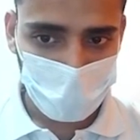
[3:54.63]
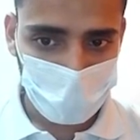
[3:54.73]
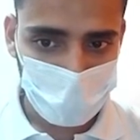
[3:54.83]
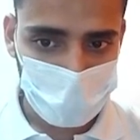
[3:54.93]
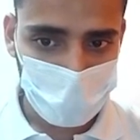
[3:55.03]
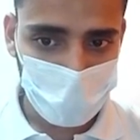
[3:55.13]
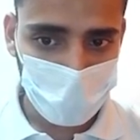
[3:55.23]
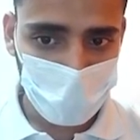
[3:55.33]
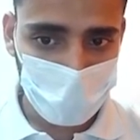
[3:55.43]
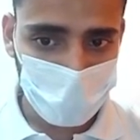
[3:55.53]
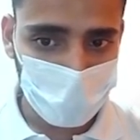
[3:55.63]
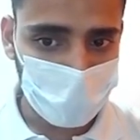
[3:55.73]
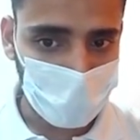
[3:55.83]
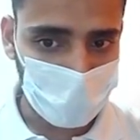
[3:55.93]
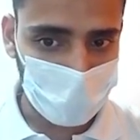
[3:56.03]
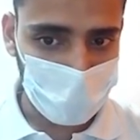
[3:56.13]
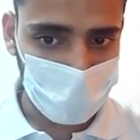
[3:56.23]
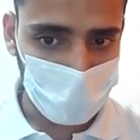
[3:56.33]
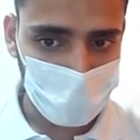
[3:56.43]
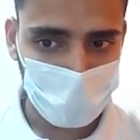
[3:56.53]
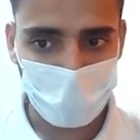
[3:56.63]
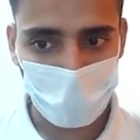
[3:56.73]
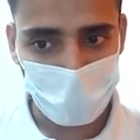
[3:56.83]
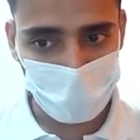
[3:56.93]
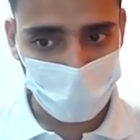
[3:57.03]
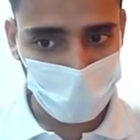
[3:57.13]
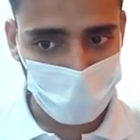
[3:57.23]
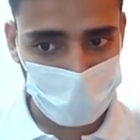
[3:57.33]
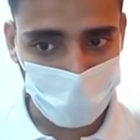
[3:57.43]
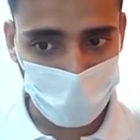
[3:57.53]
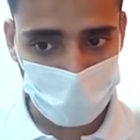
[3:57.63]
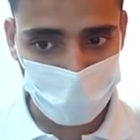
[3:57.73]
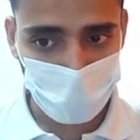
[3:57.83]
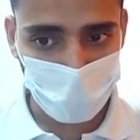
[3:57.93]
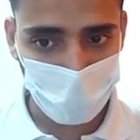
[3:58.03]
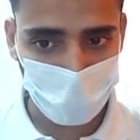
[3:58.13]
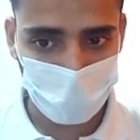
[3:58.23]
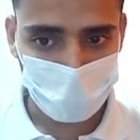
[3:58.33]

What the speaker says: The C2 will move forward and the previous will also move forward.